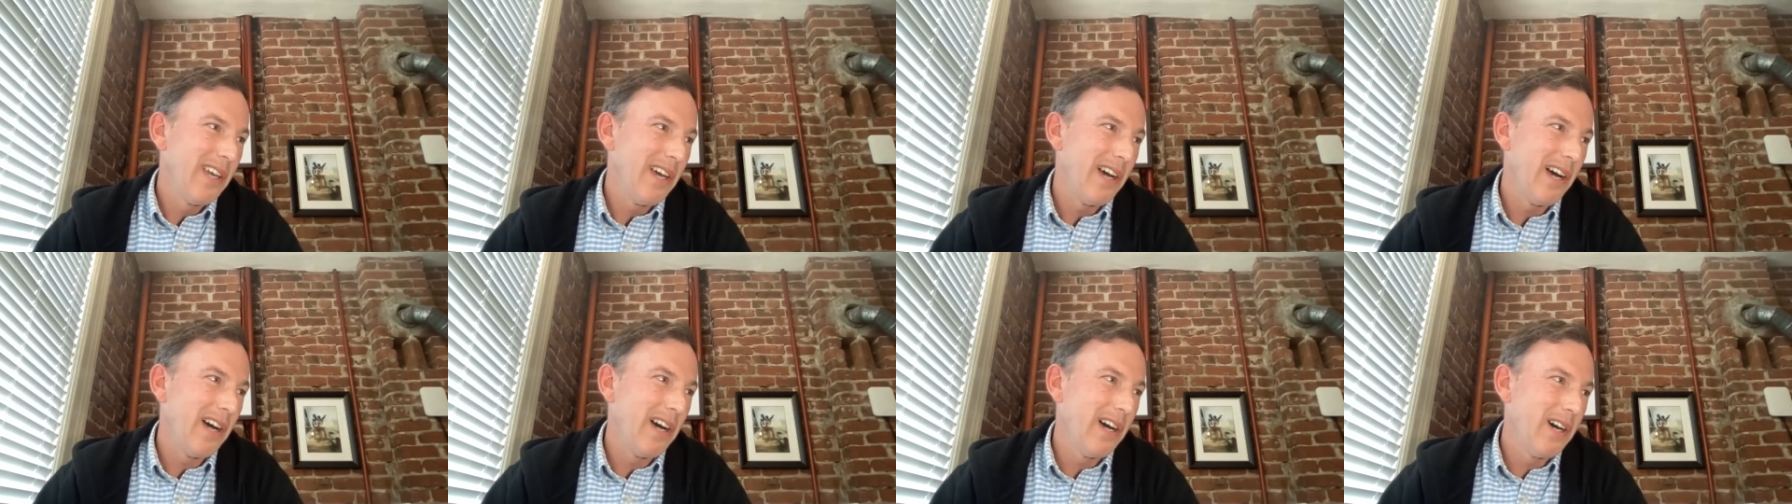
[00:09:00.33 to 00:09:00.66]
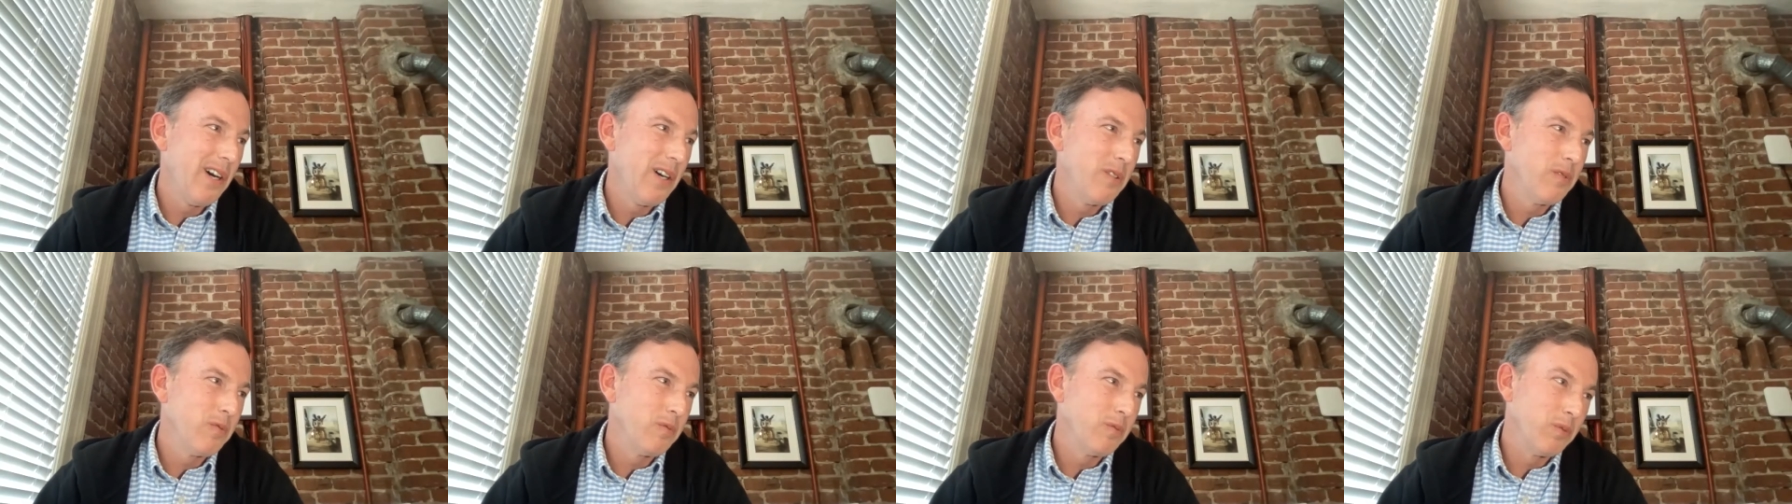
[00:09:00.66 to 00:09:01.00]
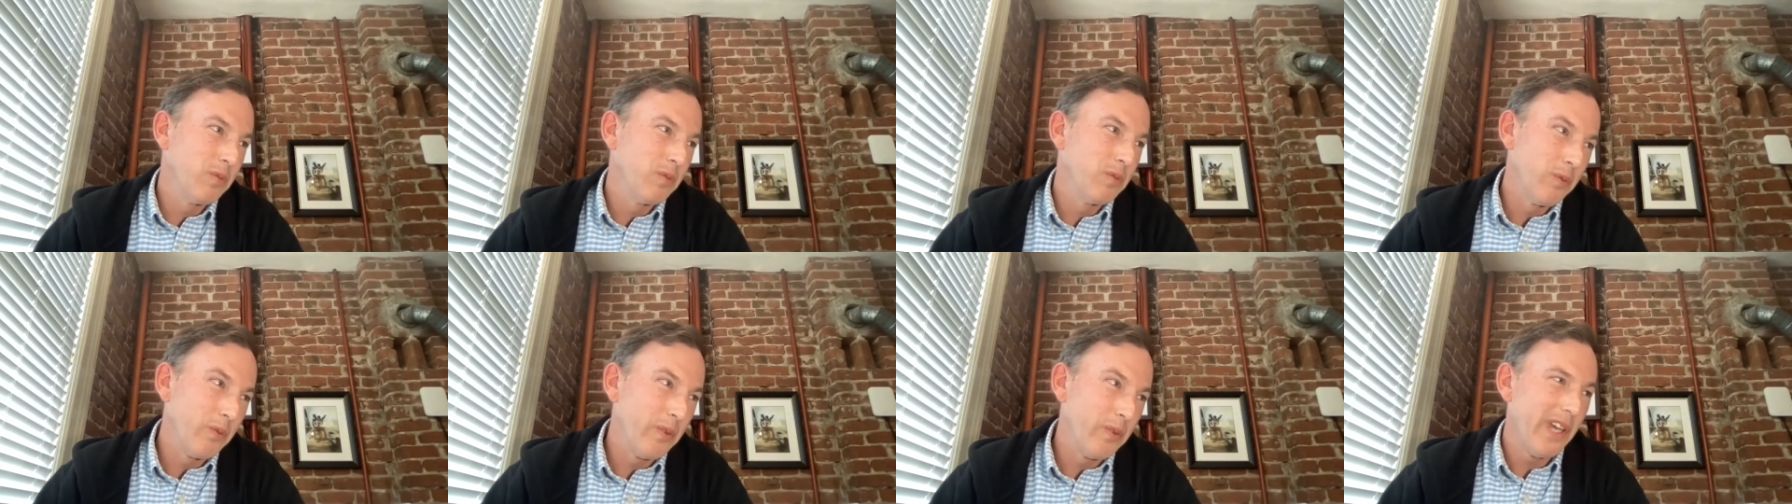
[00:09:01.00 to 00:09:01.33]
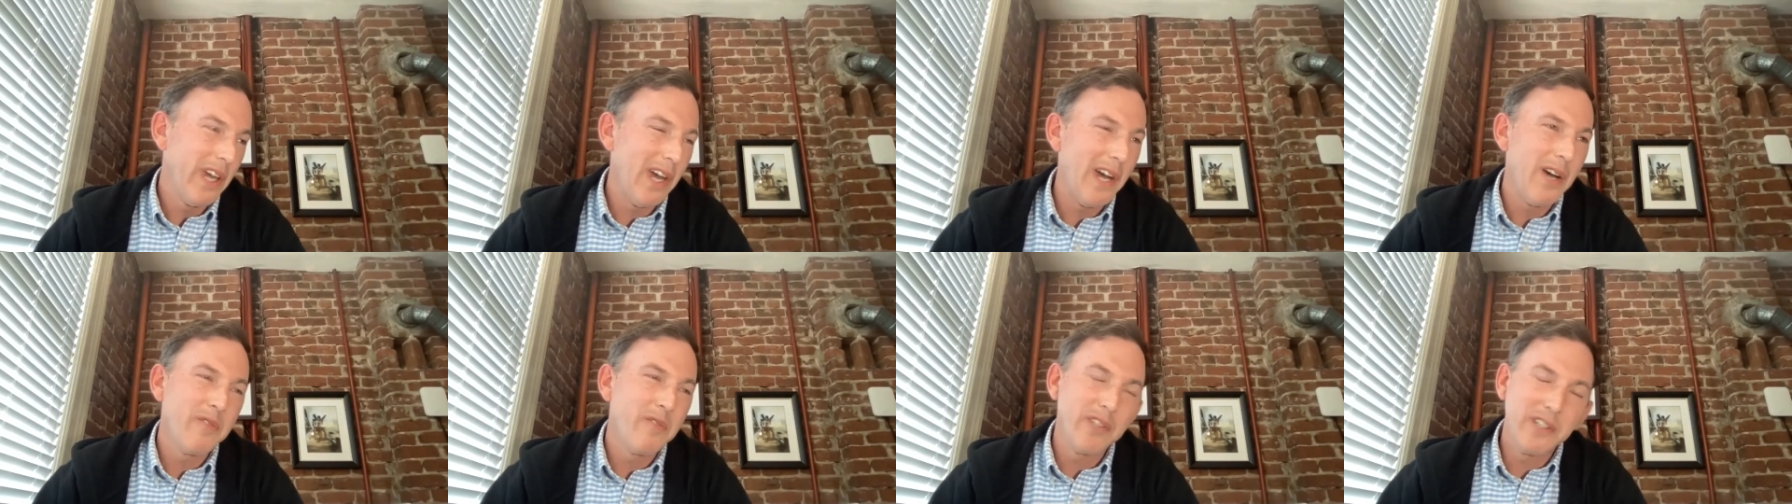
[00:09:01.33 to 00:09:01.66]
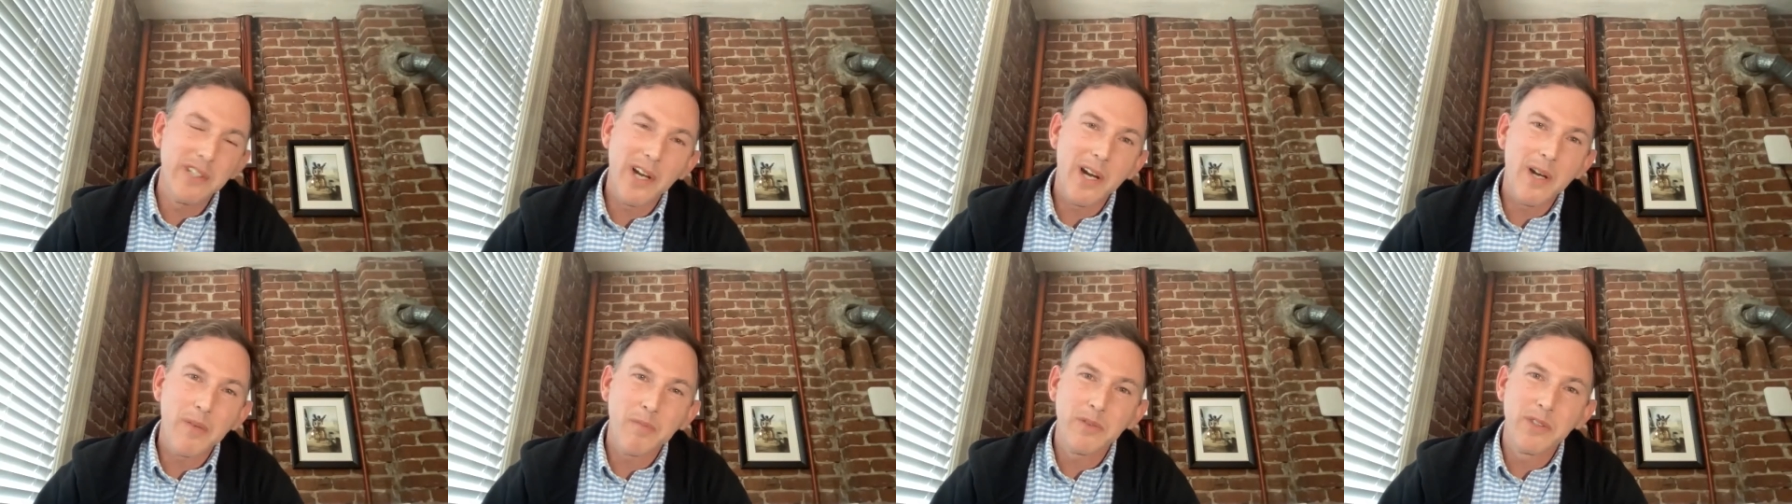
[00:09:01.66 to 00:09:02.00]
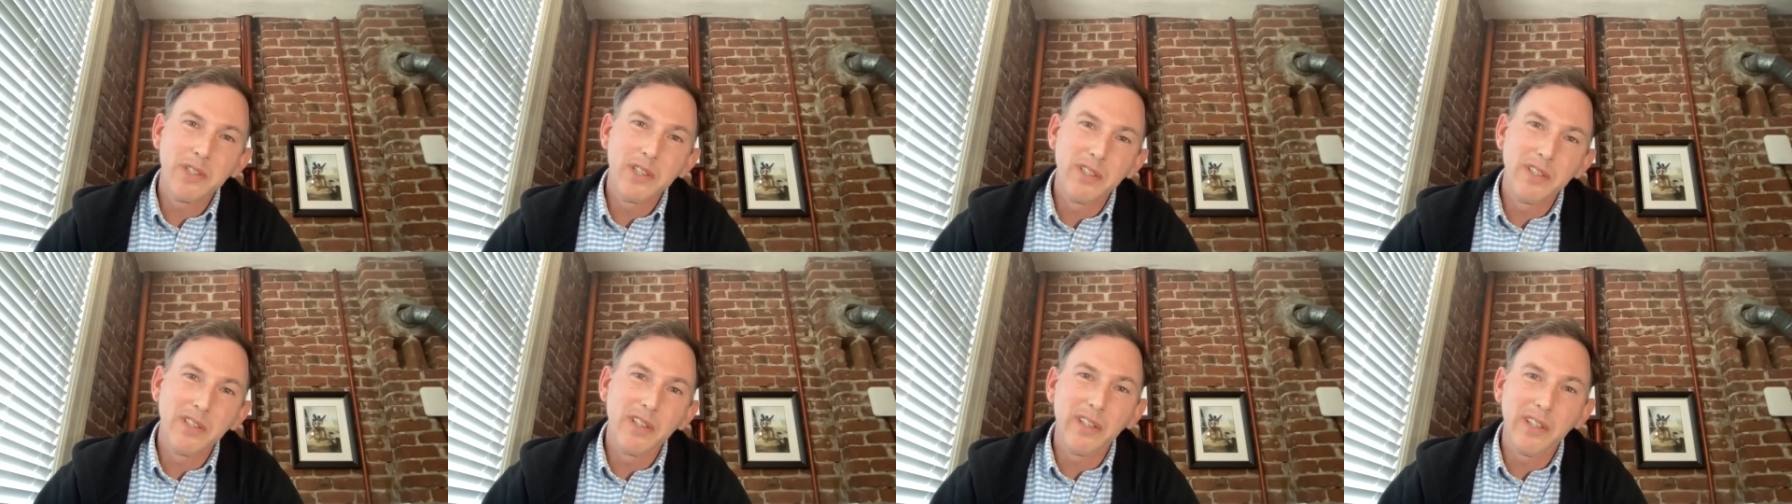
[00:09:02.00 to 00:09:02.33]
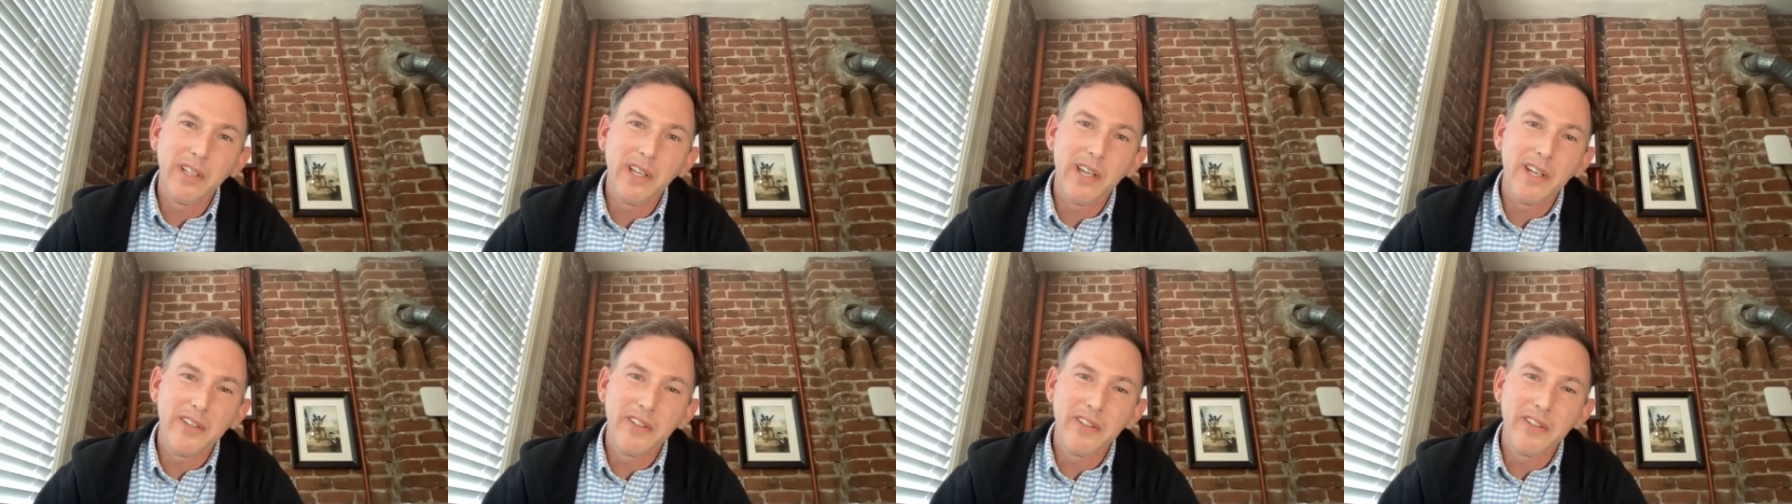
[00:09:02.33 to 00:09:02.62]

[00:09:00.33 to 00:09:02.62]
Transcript: uh, we have adopted a lot